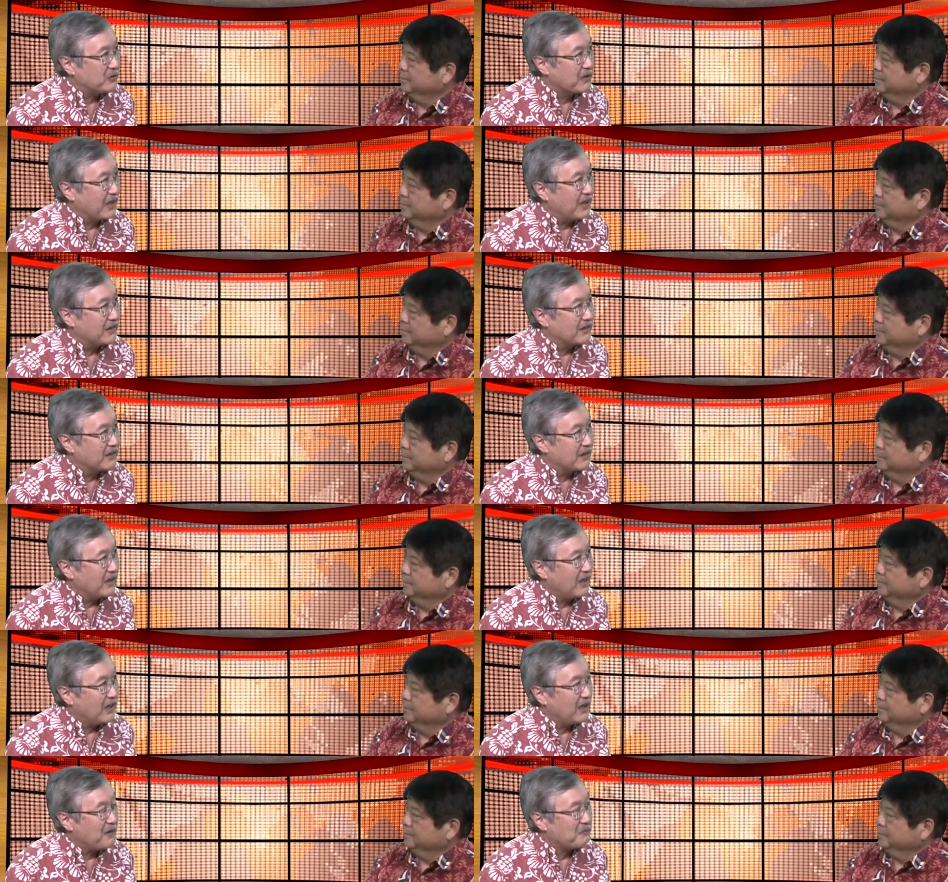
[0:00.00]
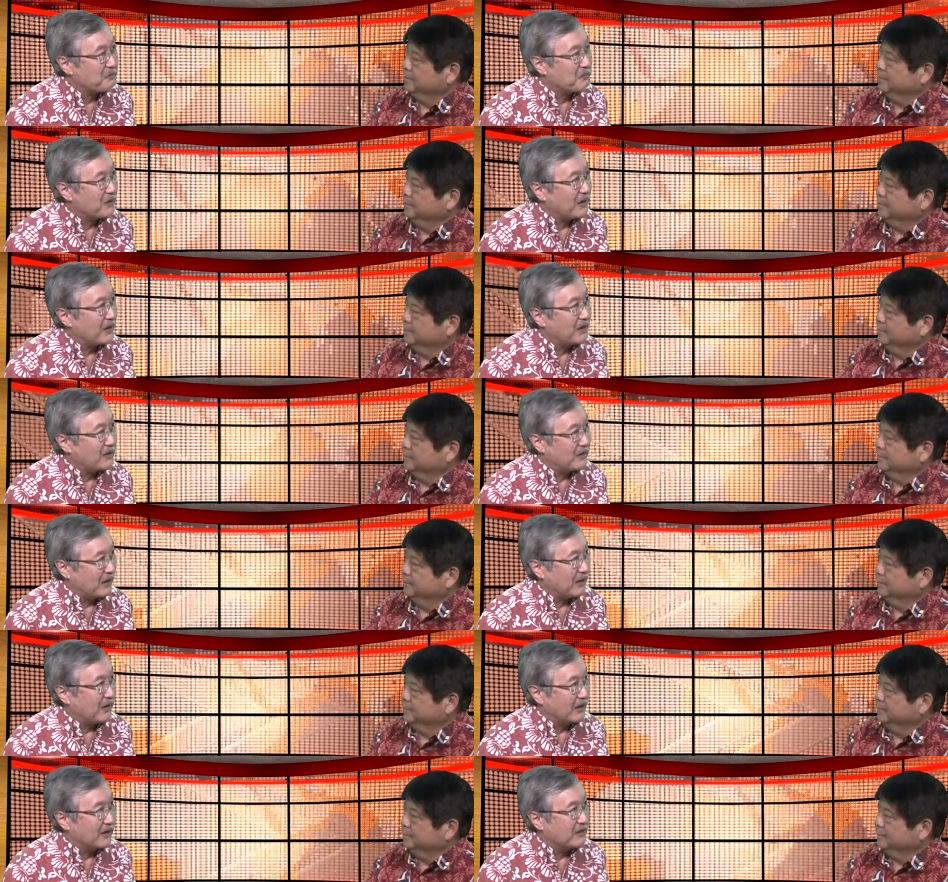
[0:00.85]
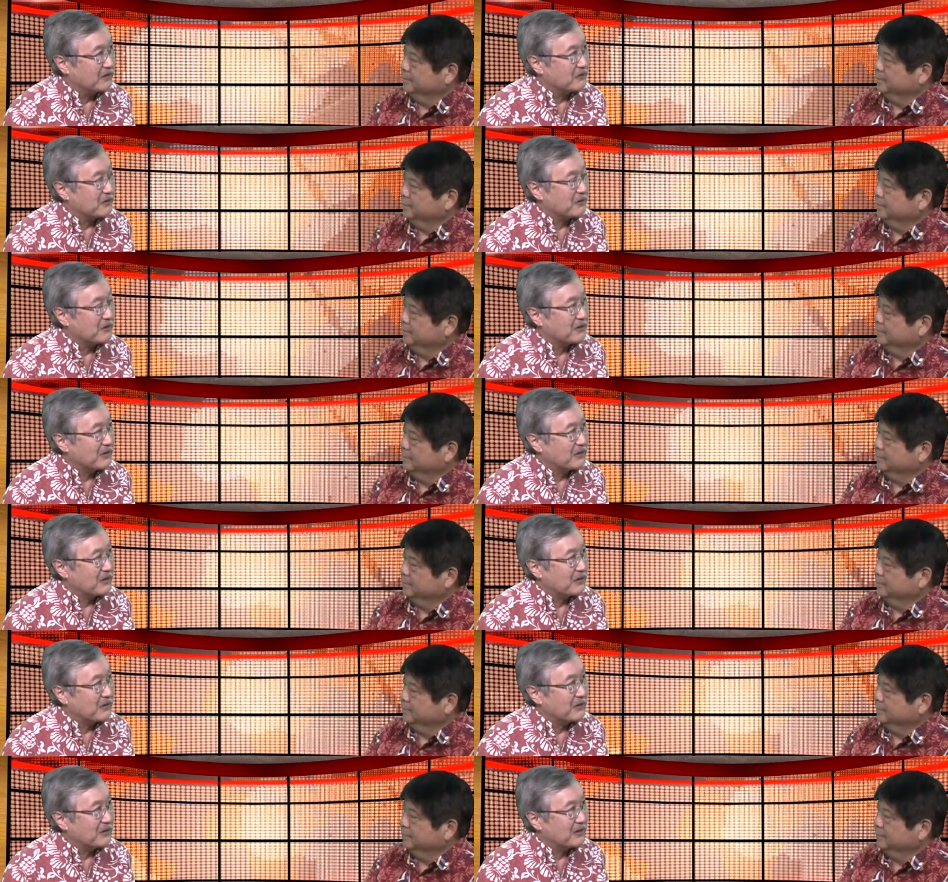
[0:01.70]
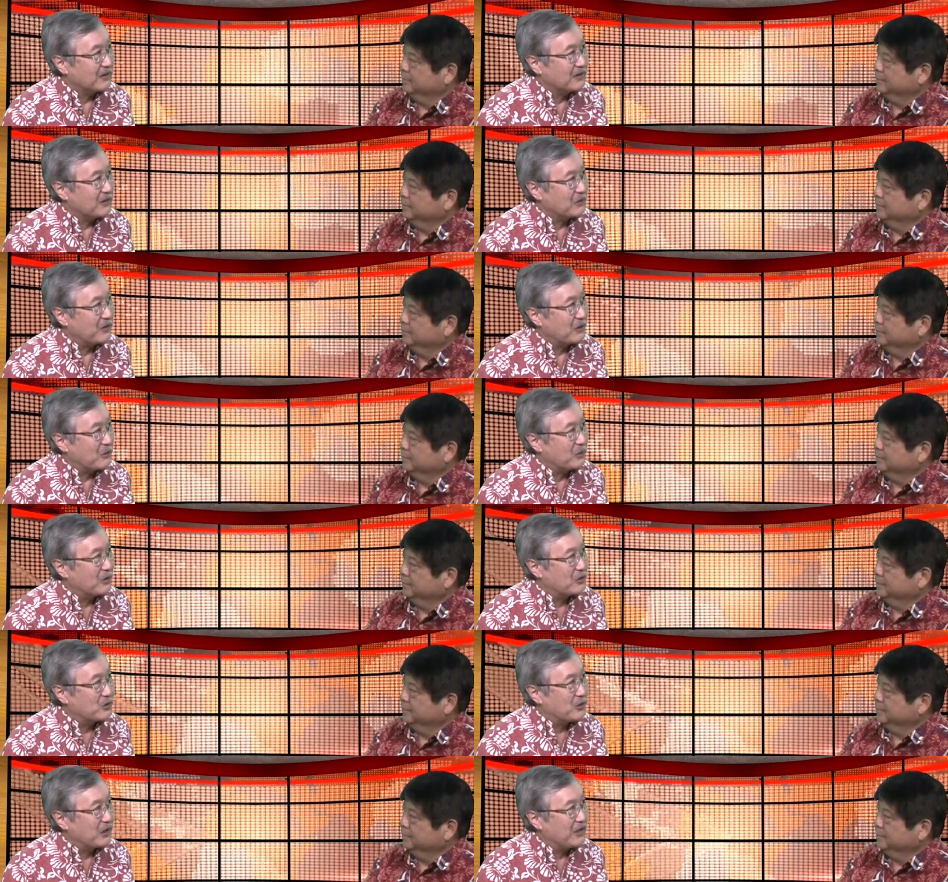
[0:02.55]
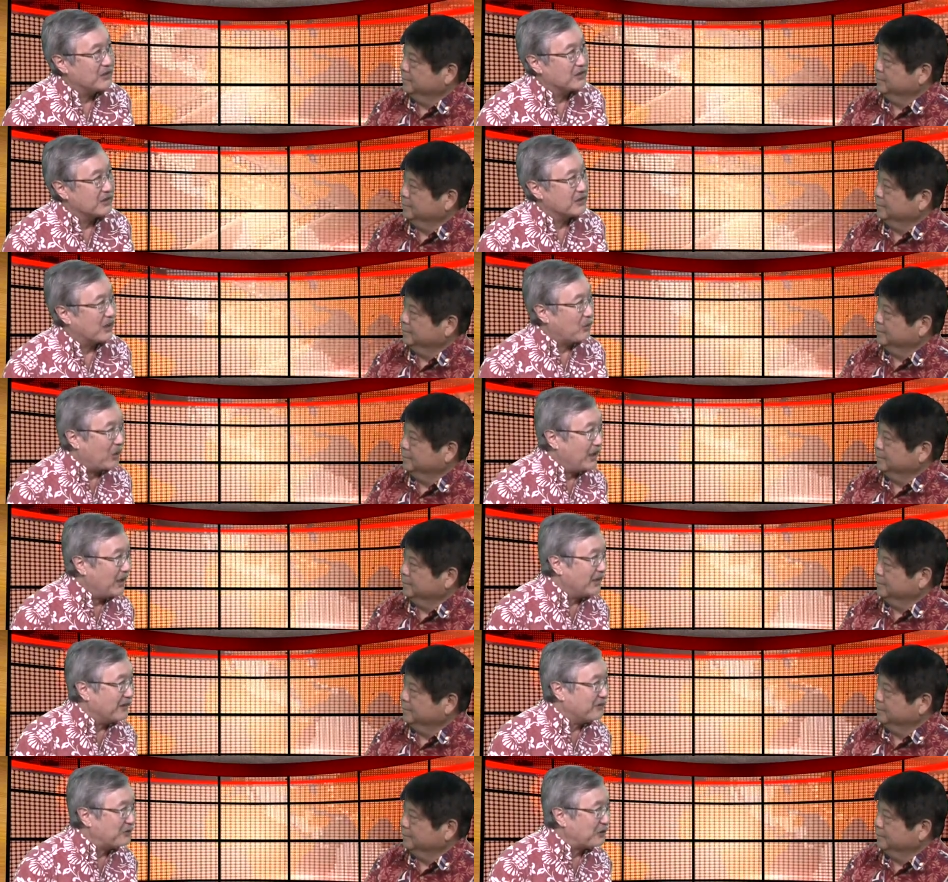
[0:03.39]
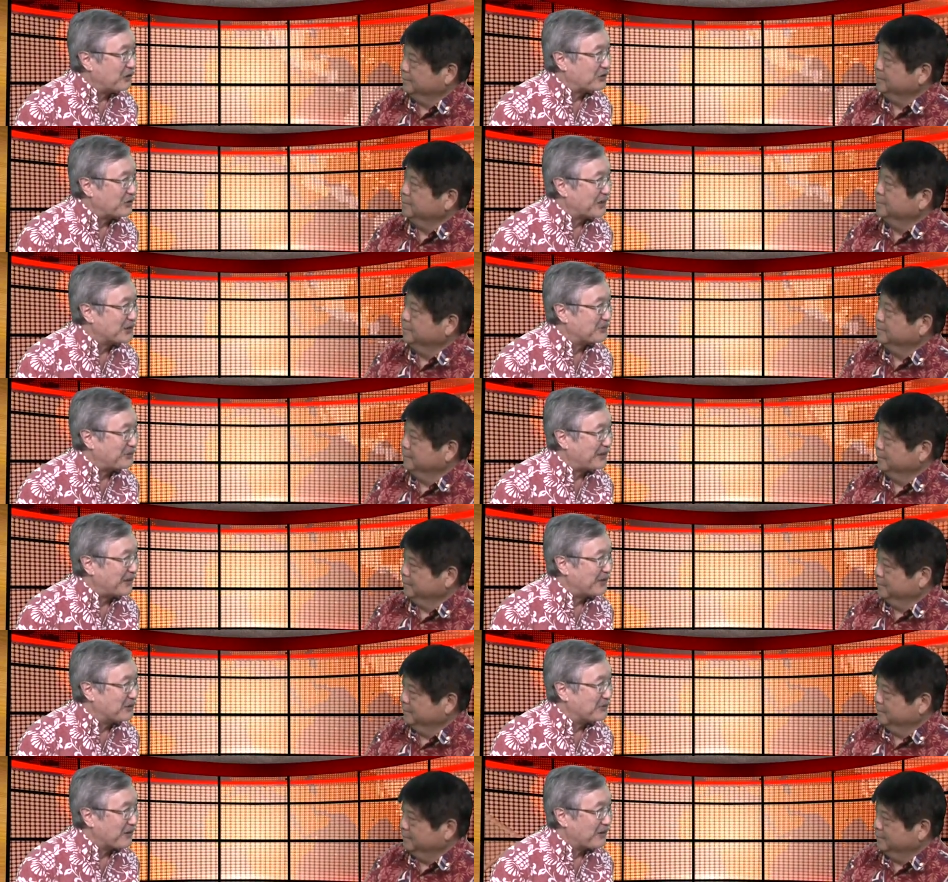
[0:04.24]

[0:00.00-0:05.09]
Speaker 1: that there were trains in Hawaii for transportation.